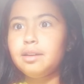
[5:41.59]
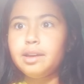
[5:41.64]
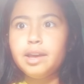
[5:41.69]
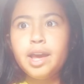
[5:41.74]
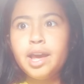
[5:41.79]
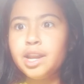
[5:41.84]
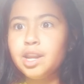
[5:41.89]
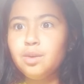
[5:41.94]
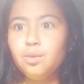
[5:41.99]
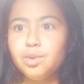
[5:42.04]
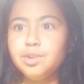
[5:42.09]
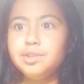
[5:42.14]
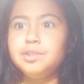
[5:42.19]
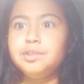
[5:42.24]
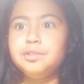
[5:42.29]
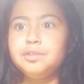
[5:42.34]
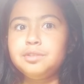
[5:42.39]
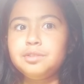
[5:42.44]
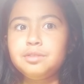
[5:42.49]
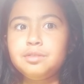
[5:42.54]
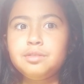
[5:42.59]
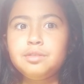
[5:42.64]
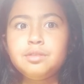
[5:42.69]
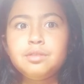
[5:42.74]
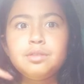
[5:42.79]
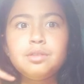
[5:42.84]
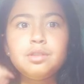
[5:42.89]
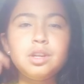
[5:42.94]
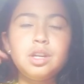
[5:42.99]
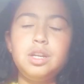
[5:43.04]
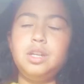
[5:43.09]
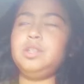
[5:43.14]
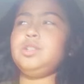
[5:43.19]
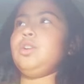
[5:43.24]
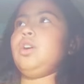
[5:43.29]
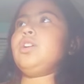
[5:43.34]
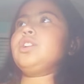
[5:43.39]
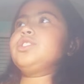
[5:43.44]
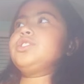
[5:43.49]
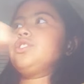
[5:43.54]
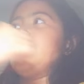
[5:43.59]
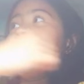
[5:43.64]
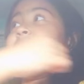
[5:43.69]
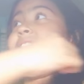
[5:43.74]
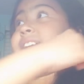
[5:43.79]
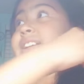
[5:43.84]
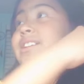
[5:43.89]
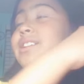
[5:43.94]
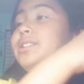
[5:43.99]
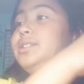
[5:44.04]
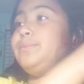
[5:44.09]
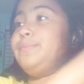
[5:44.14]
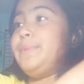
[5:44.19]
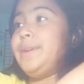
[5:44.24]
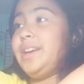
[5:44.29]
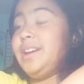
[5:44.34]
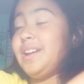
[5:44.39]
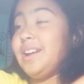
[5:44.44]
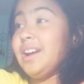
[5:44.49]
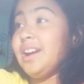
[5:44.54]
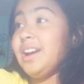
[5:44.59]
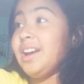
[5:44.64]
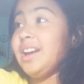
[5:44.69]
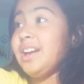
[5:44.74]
Anyone's. As long as your head is big.